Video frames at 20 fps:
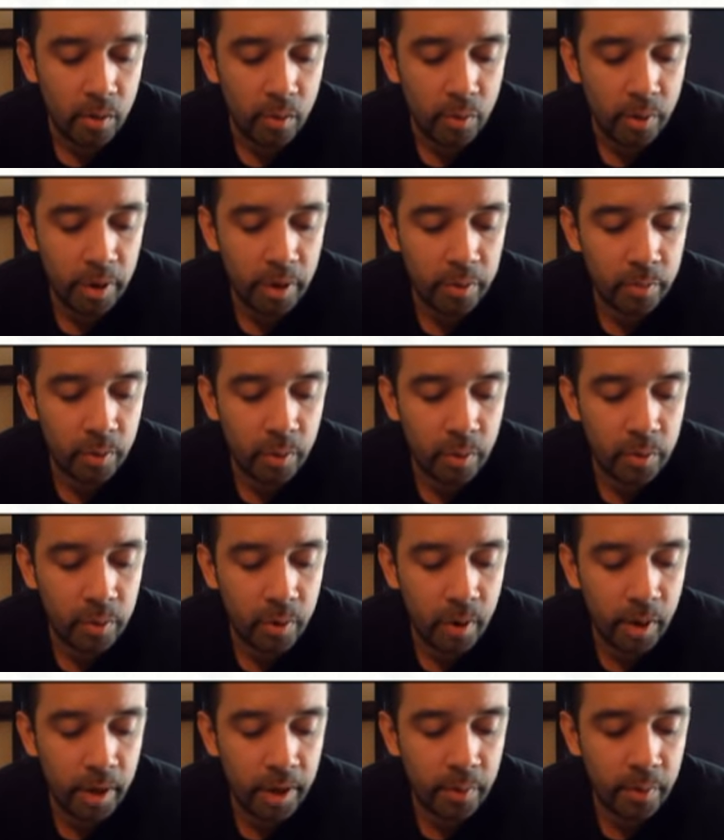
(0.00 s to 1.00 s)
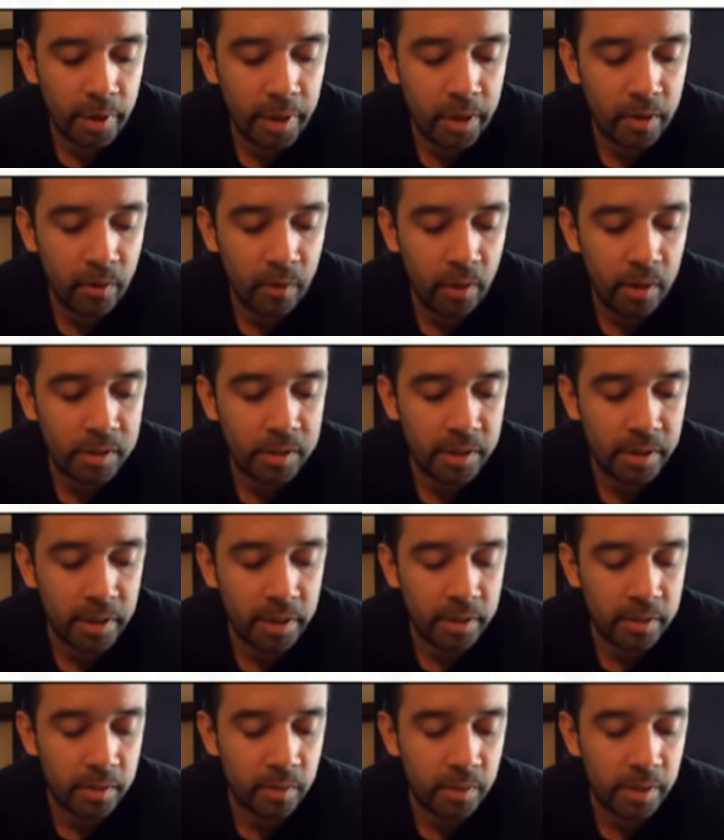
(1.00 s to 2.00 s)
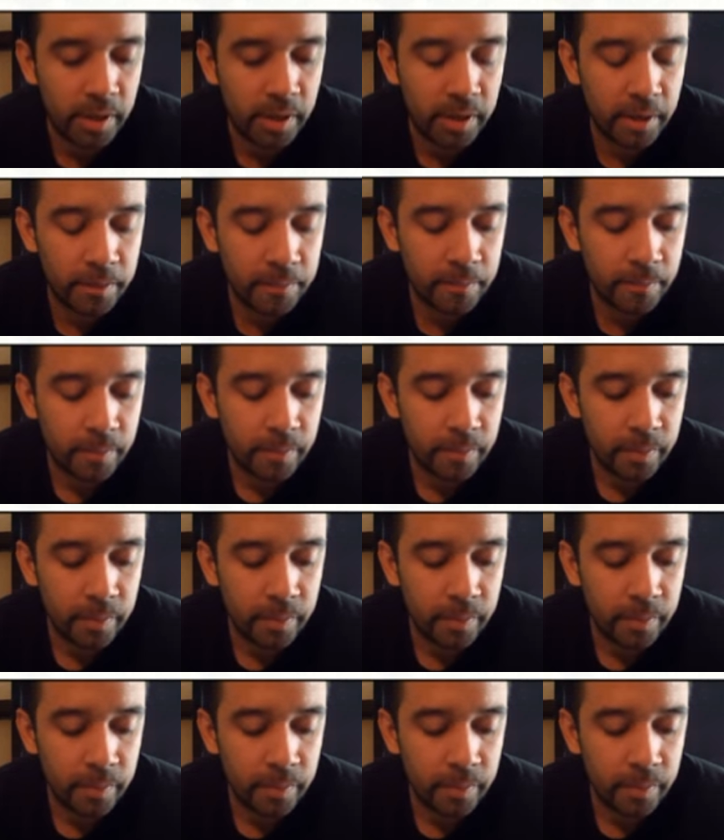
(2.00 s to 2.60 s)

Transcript: railroad highway crossings. Okay.